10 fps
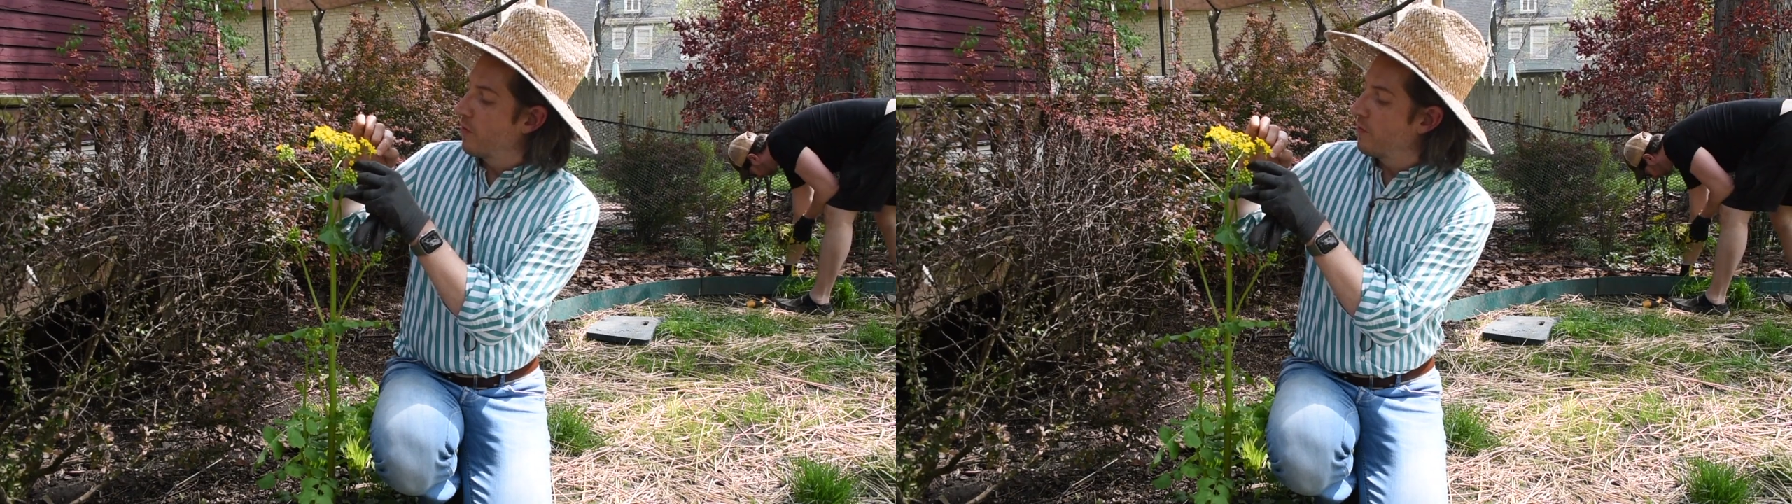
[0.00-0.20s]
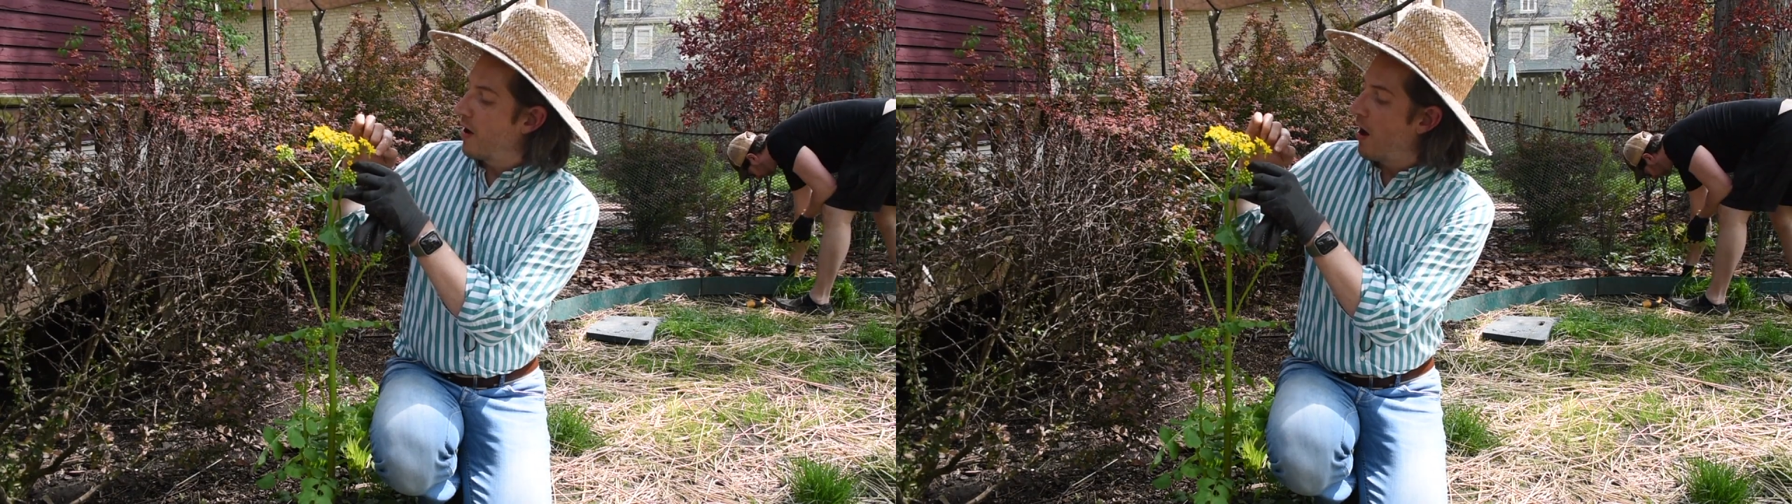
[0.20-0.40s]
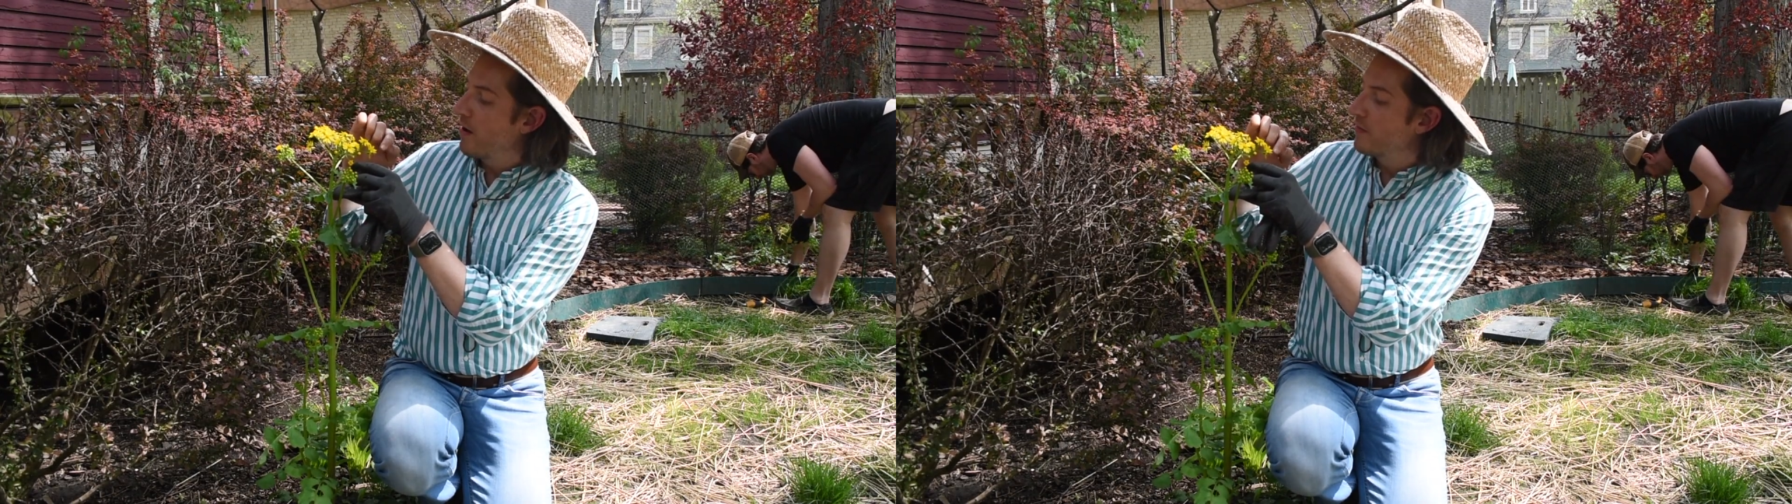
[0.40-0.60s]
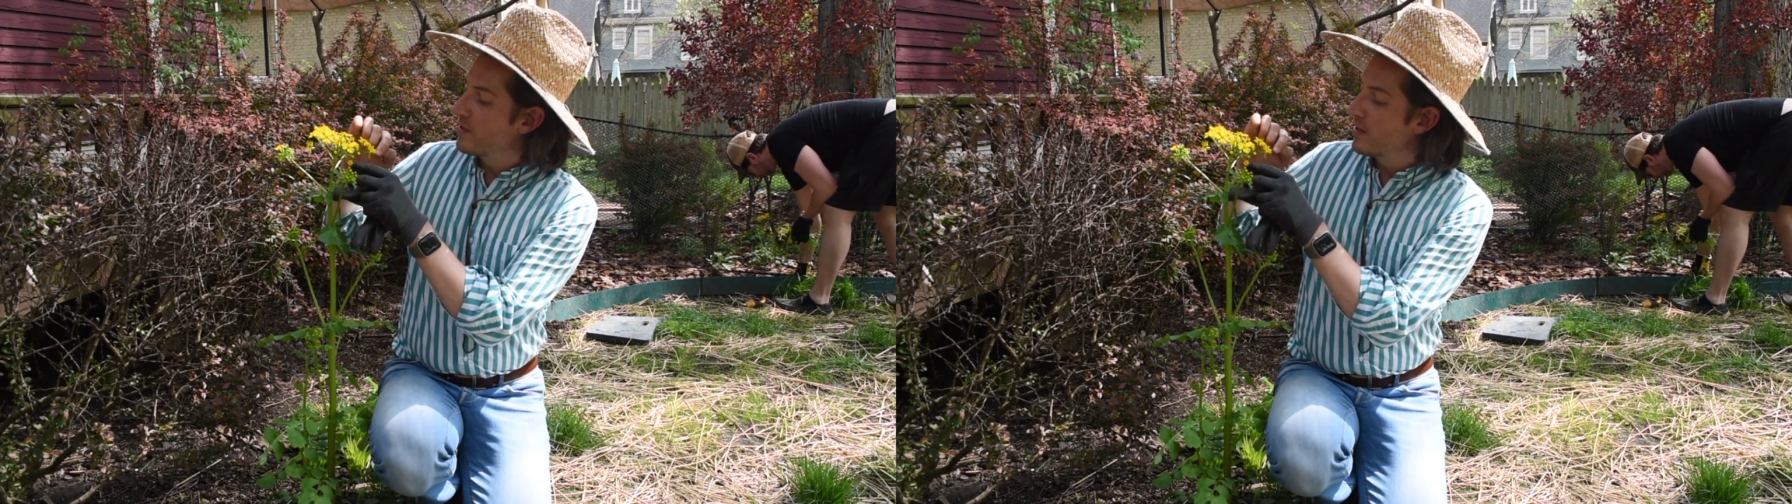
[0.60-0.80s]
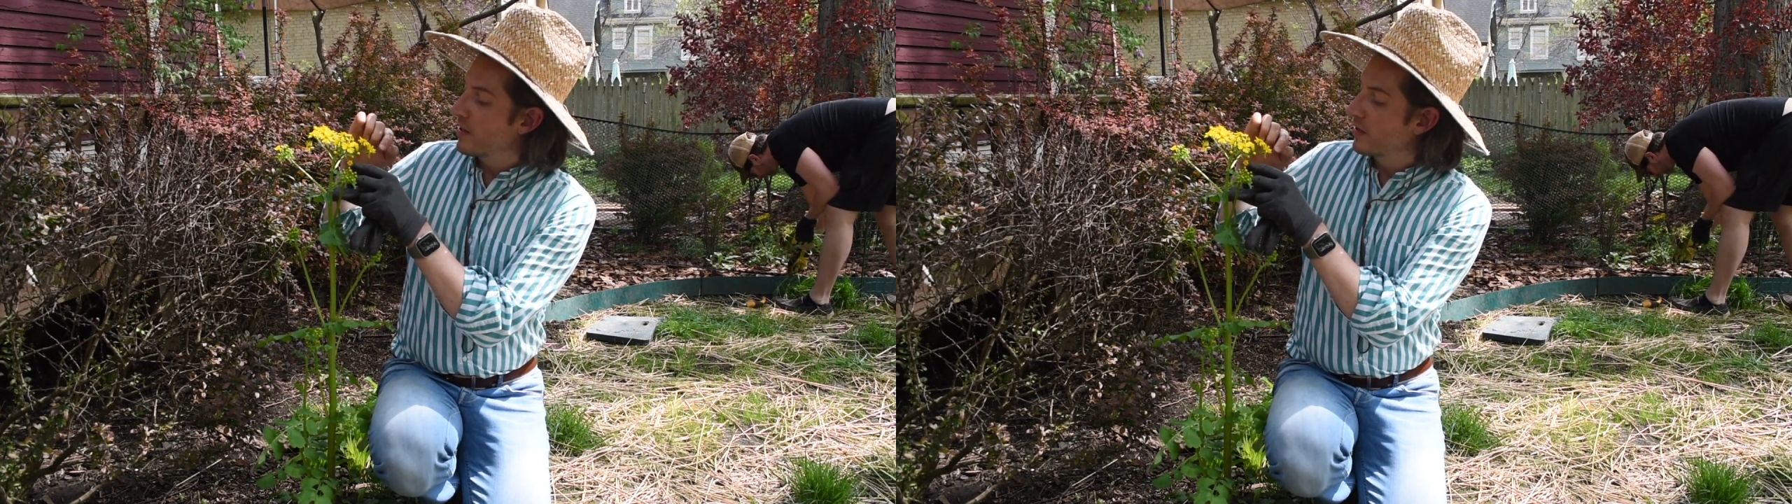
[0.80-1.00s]
5,
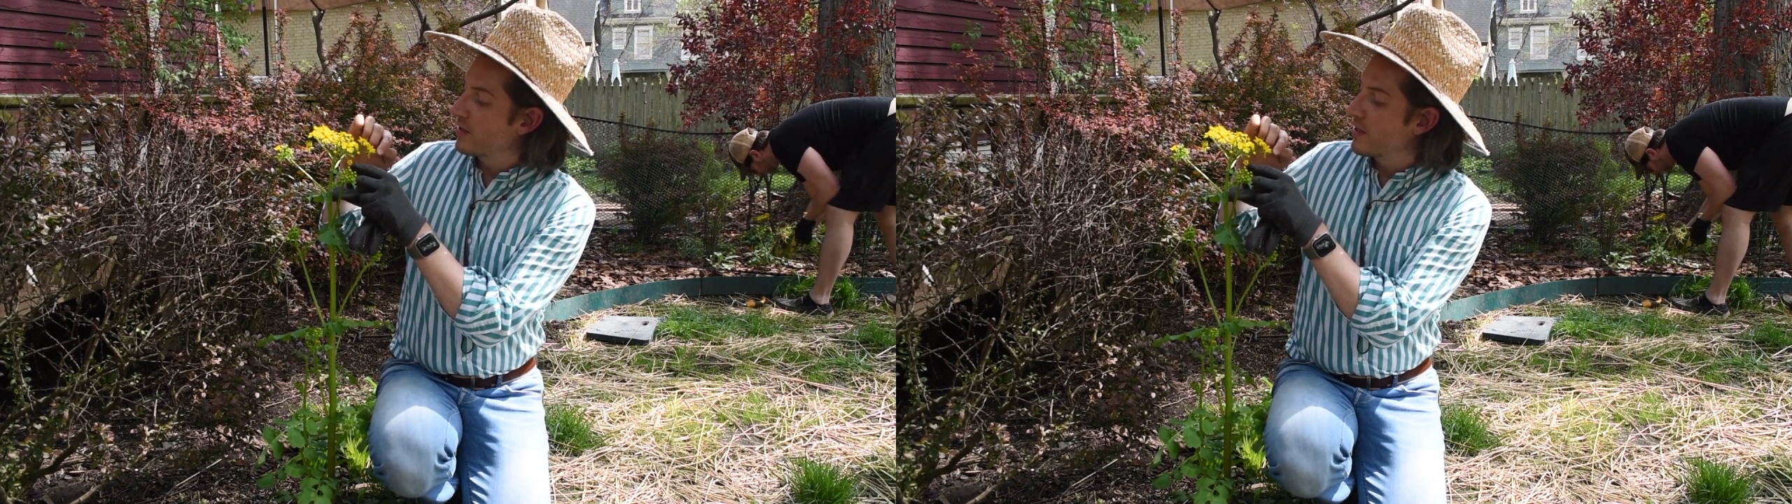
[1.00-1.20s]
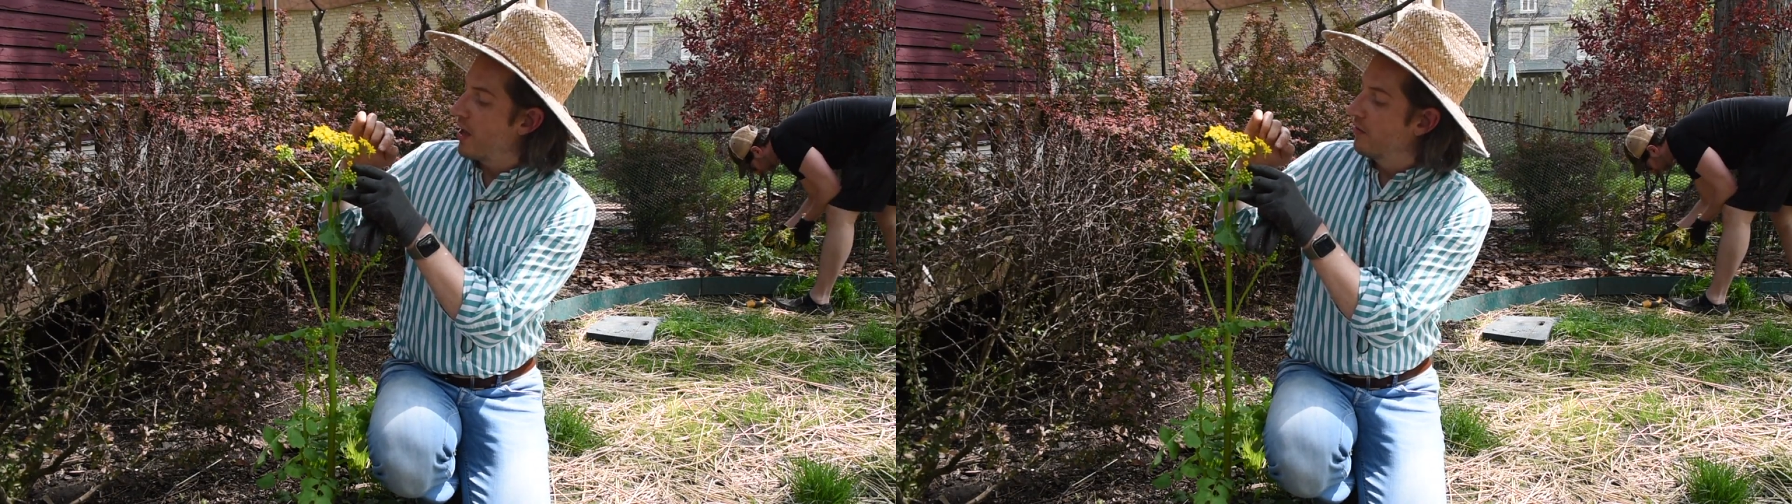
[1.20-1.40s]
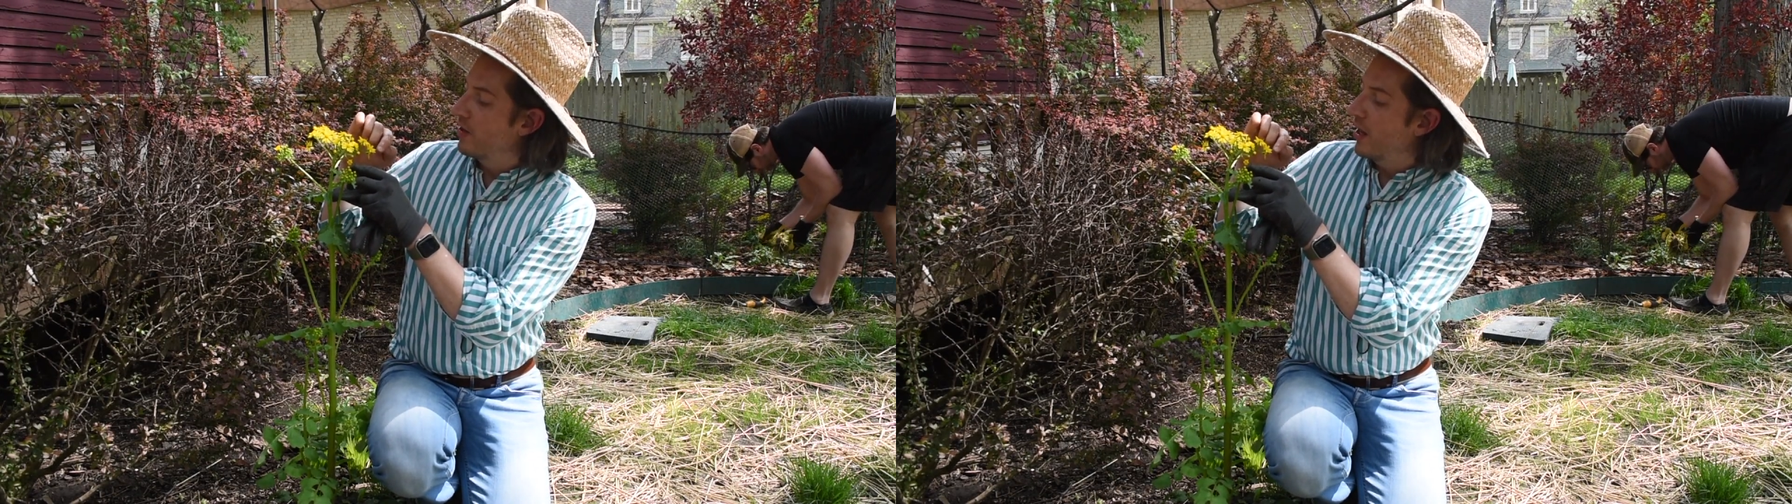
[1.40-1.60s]
6, 7,